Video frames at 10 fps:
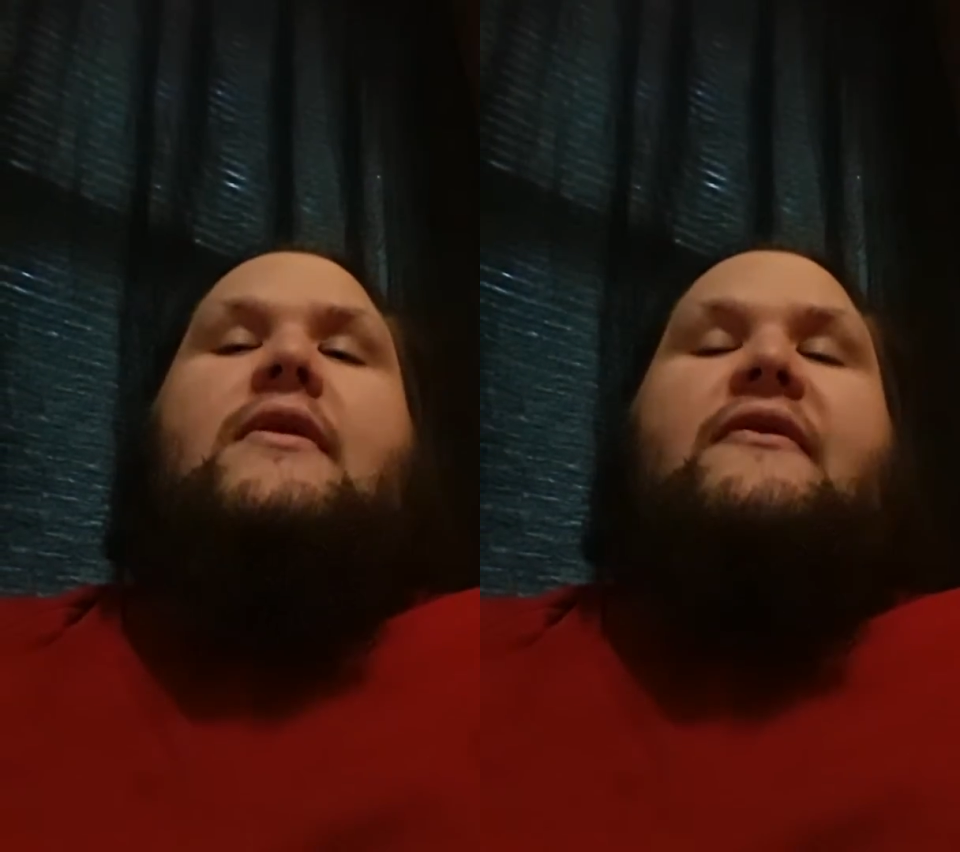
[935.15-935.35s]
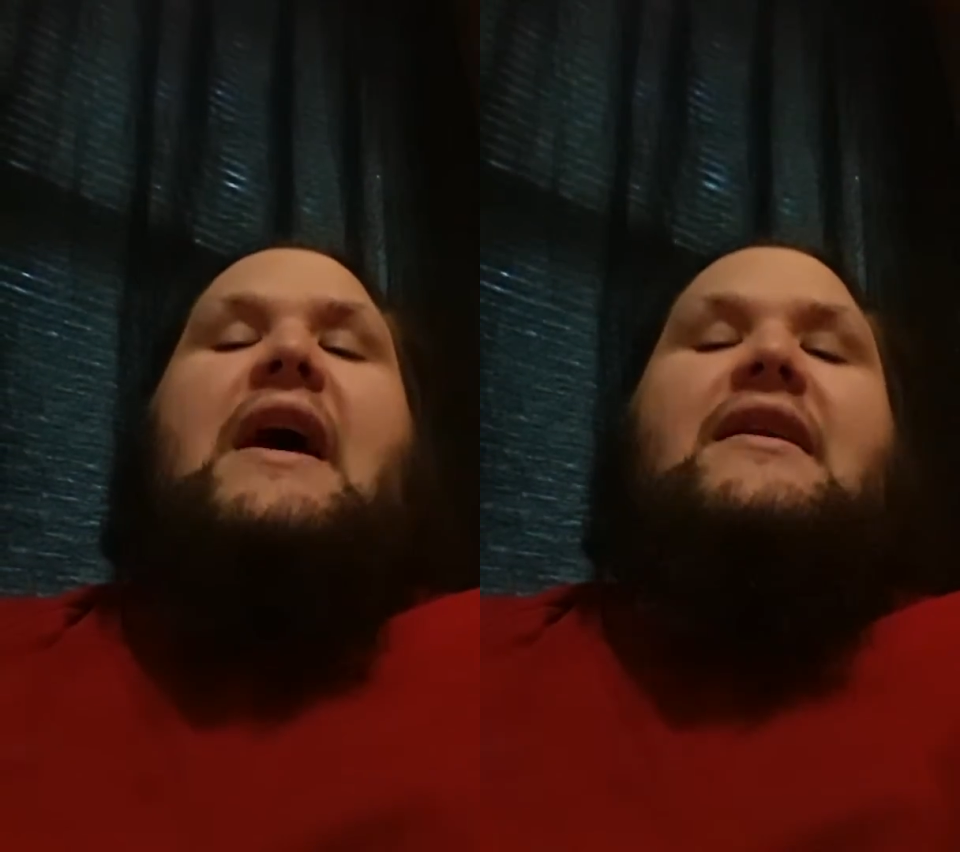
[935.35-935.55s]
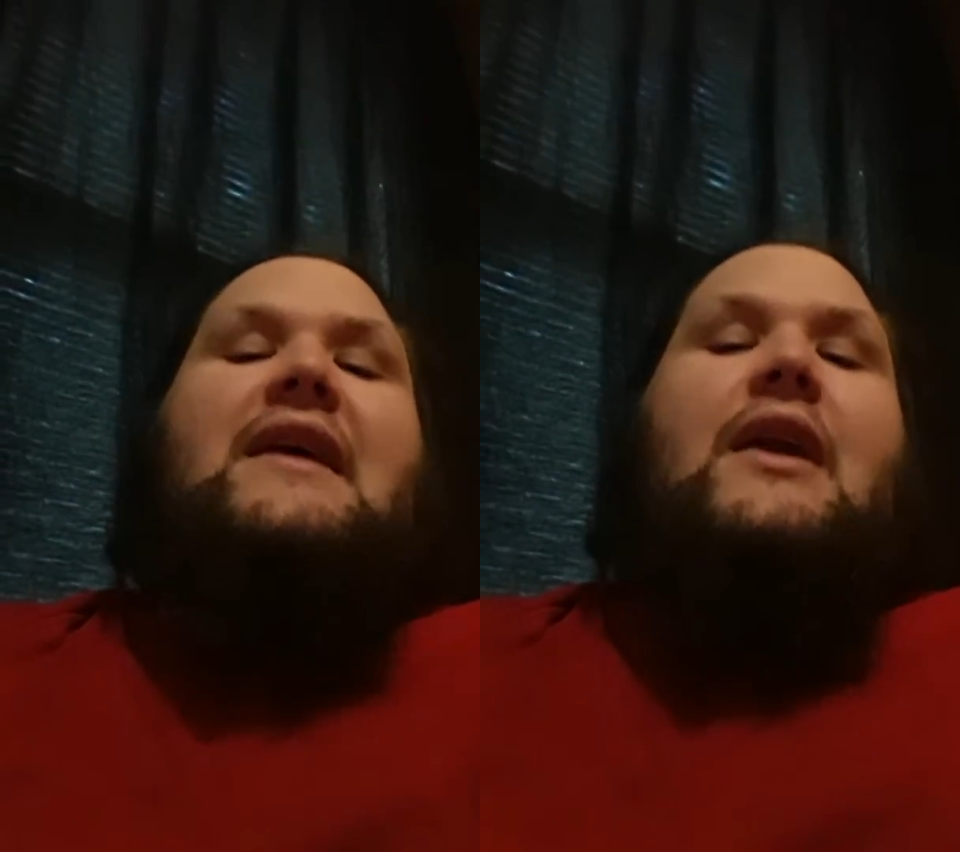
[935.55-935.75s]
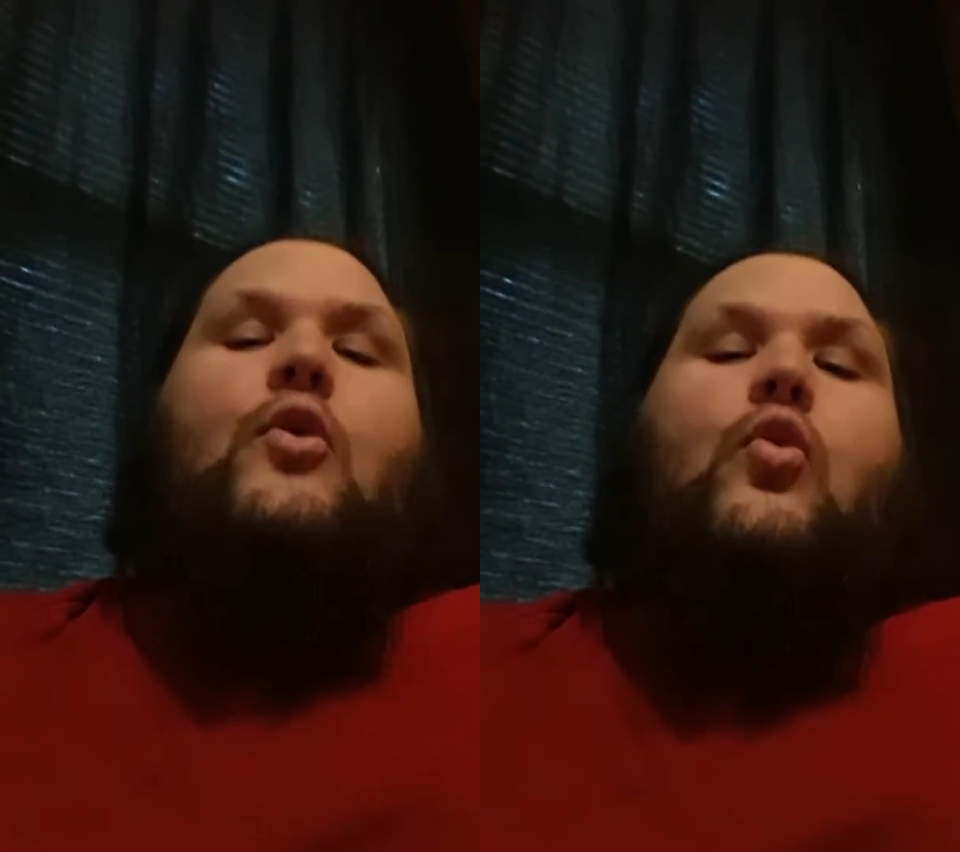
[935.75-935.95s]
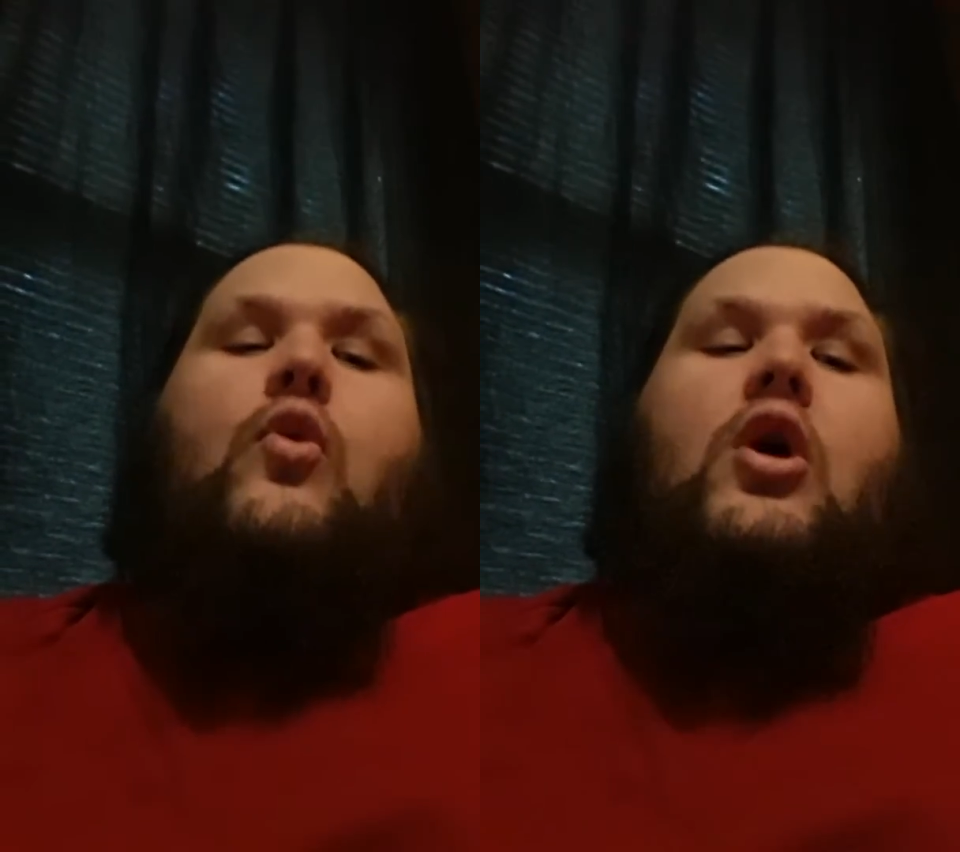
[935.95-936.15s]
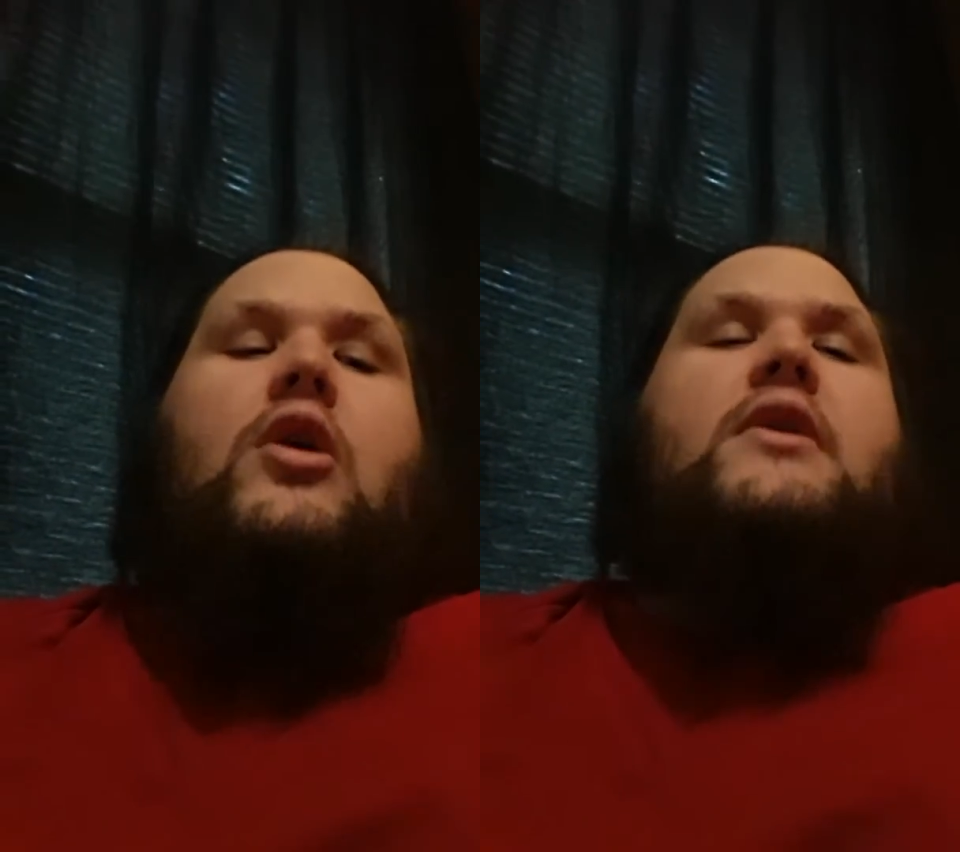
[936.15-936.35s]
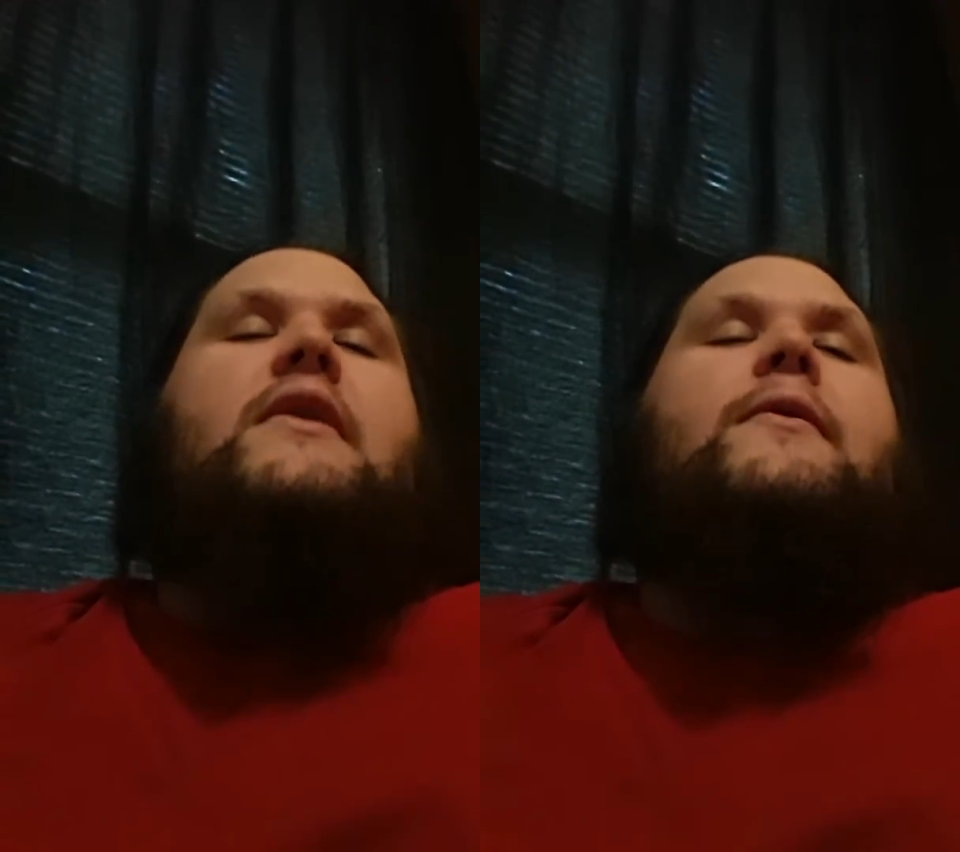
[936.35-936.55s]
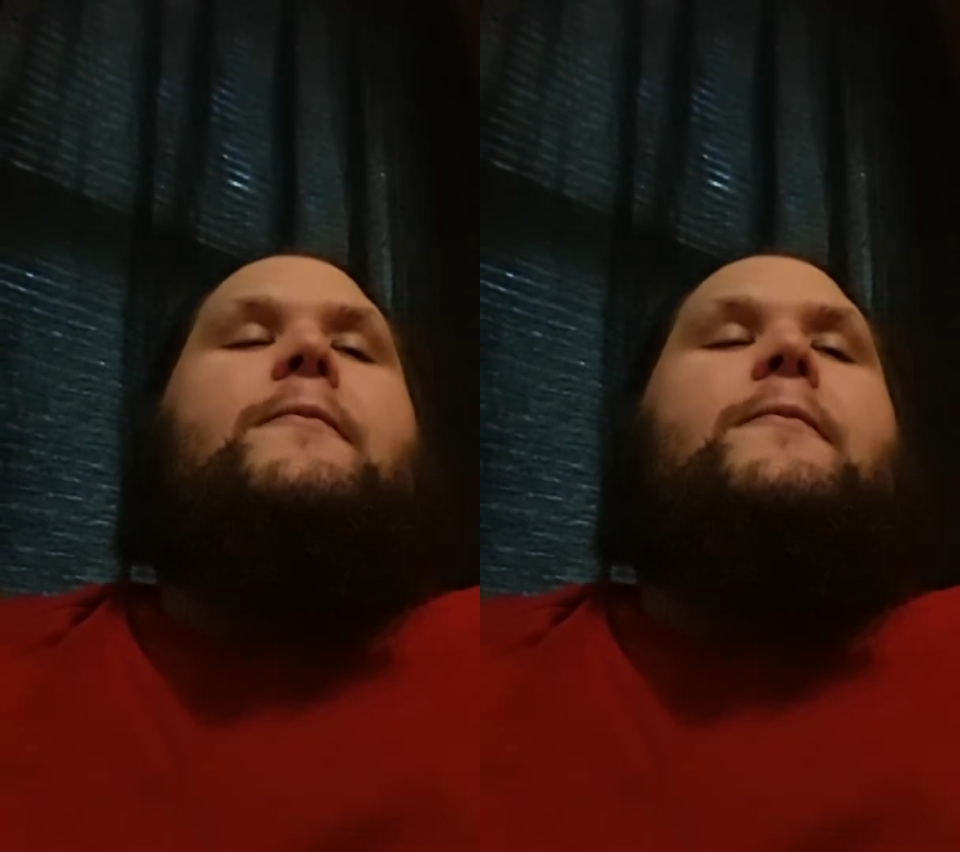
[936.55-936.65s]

the fact that it worked,